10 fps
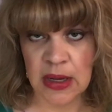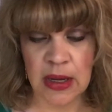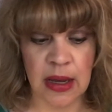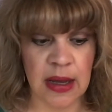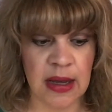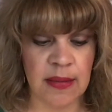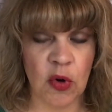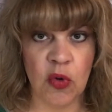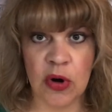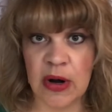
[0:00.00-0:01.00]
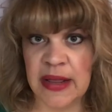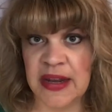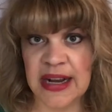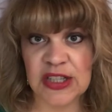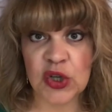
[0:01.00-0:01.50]
Or in the
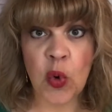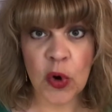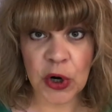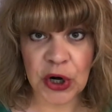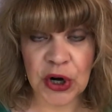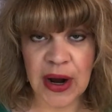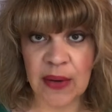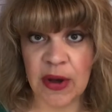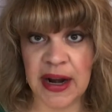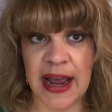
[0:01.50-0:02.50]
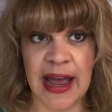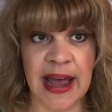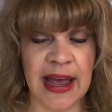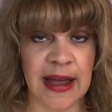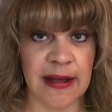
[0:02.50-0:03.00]
next quarter, I want to
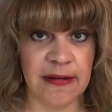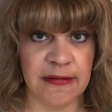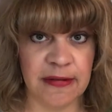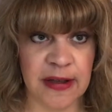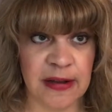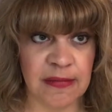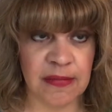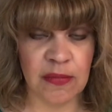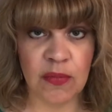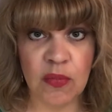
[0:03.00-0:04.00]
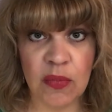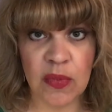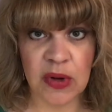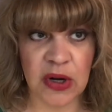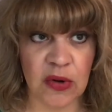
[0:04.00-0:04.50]
have,
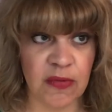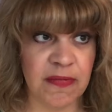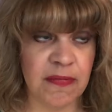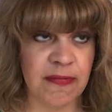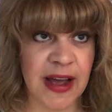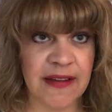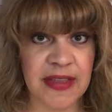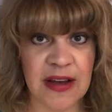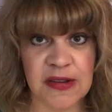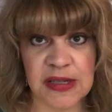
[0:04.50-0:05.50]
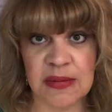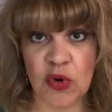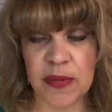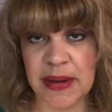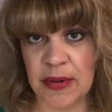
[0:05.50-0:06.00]
5,000
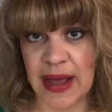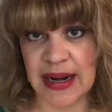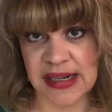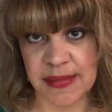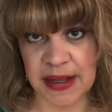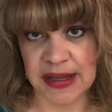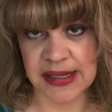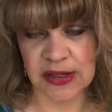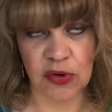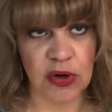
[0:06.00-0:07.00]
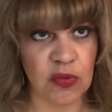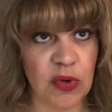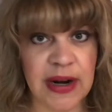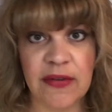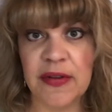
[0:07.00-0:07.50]
more people added to my list, or
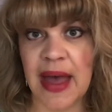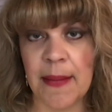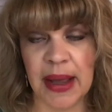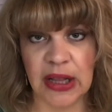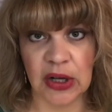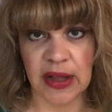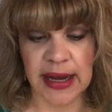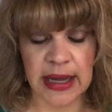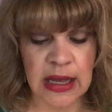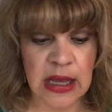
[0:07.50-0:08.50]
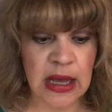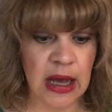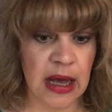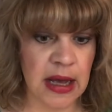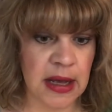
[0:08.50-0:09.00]
whatever that might look like.
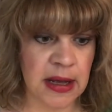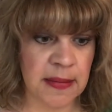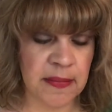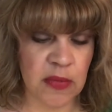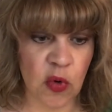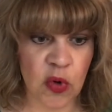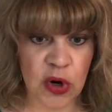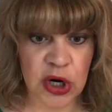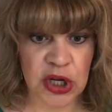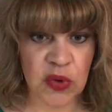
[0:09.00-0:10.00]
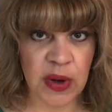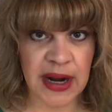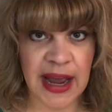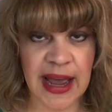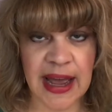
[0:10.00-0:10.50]
Or you want
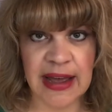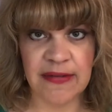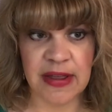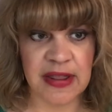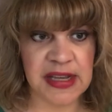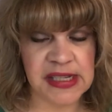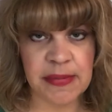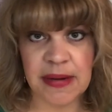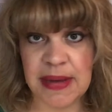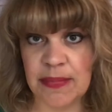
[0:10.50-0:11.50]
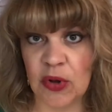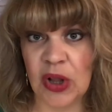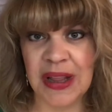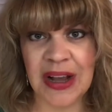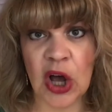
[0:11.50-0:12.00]
to have this many people
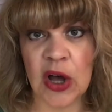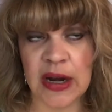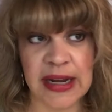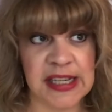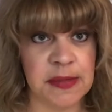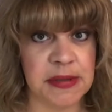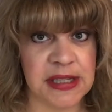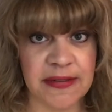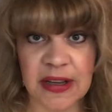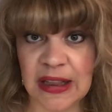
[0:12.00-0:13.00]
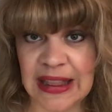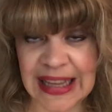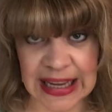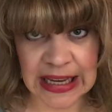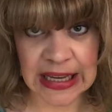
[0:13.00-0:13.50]
click on a specific
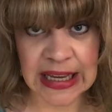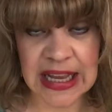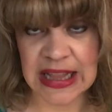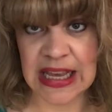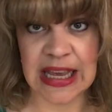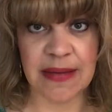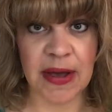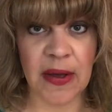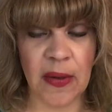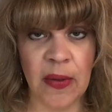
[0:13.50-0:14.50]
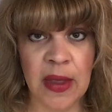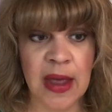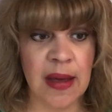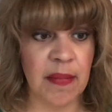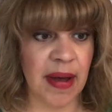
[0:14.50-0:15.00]
link in the email
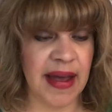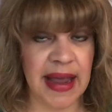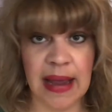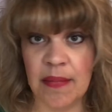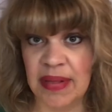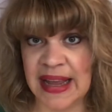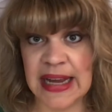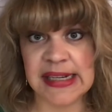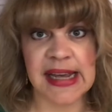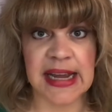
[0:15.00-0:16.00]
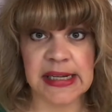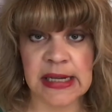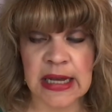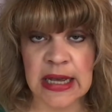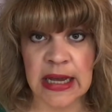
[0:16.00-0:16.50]
by blank date.
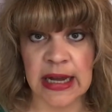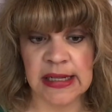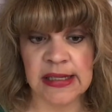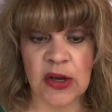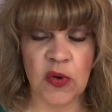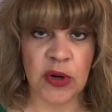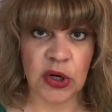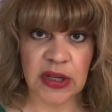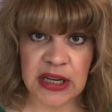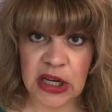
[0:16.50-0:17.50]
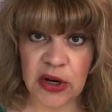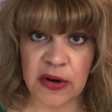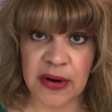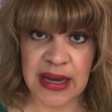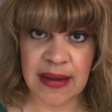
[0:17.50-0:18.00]
And so when you're looking at
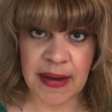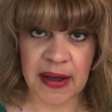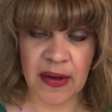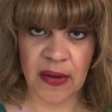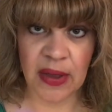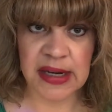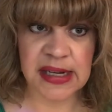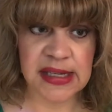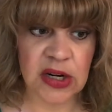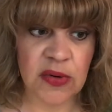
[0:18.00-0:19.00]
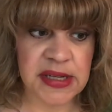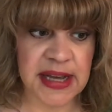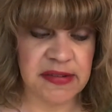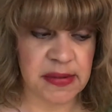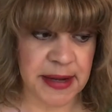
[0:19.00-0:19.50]
your email, it doesn't always
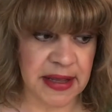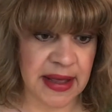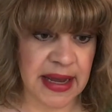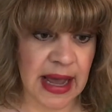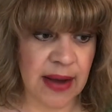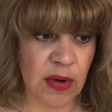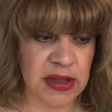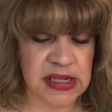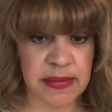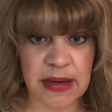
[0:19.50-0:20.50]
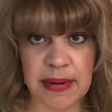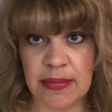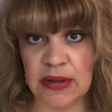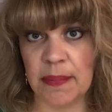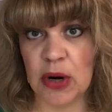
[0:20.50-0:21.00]
have to be like, I want this many
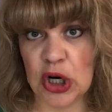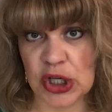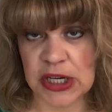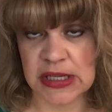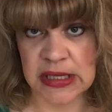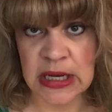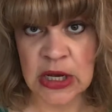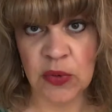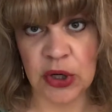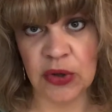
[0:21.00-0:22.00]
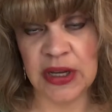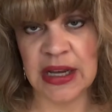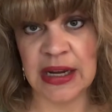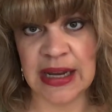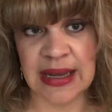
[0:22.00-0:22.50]
people to purchase. When you're
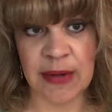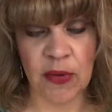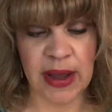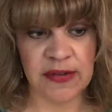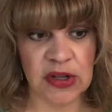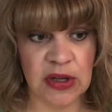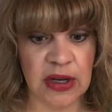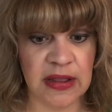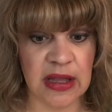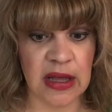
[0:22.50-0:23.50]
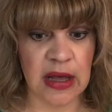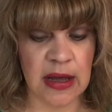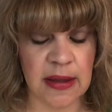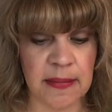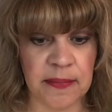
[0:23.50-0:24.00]
looking at email, we have to look at
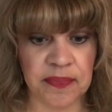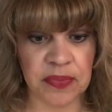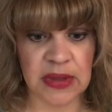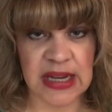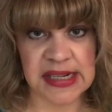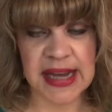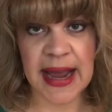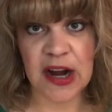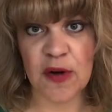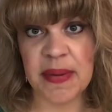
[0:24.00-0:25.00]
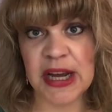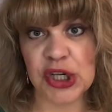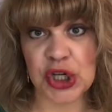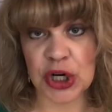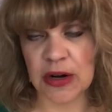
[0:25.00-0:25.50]
the entire
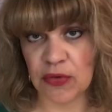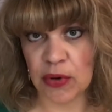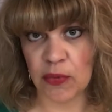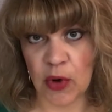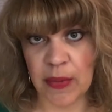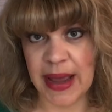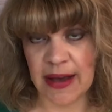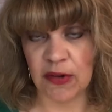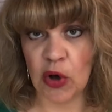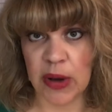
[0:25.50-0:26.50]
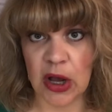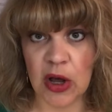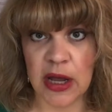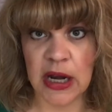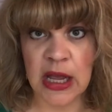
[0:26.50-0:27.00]
picture of what we have going
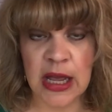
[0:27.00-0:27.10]
on.